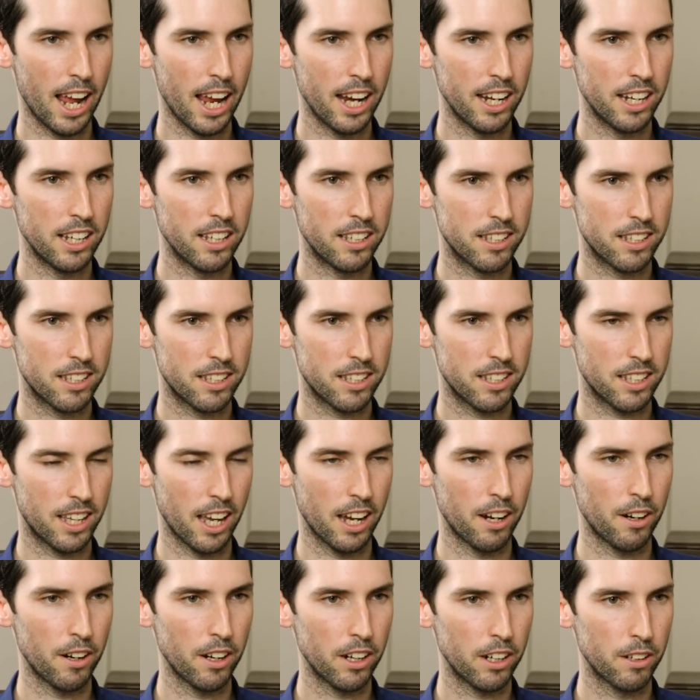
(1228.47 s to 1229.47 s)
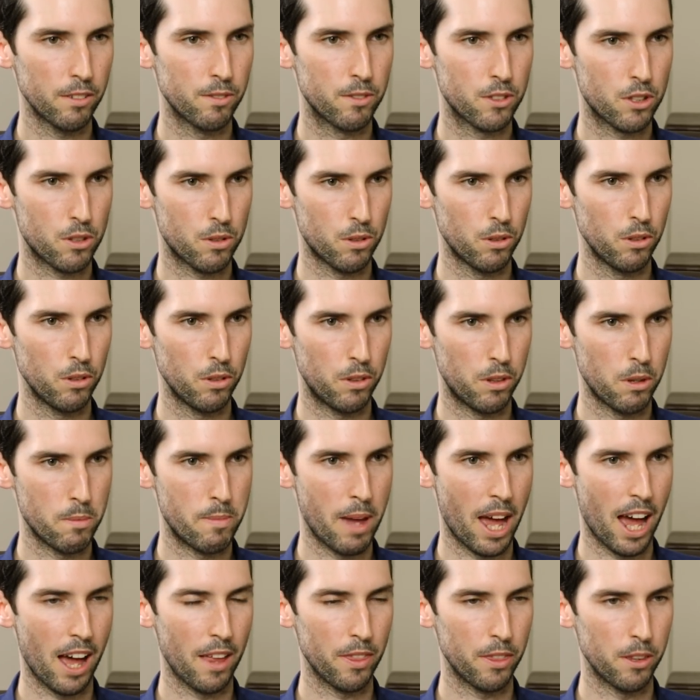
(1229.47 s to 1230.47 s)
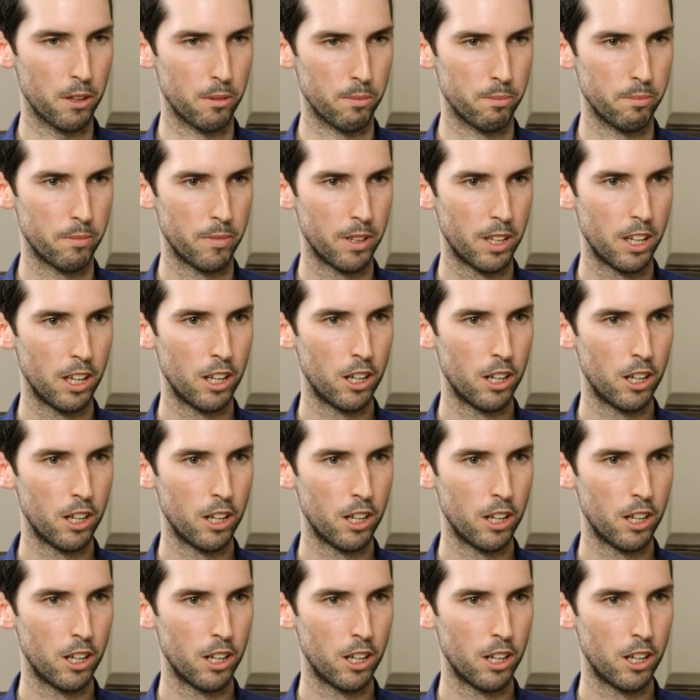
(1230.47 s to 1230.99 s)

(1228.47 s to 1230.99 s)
any skerrick of truth about them,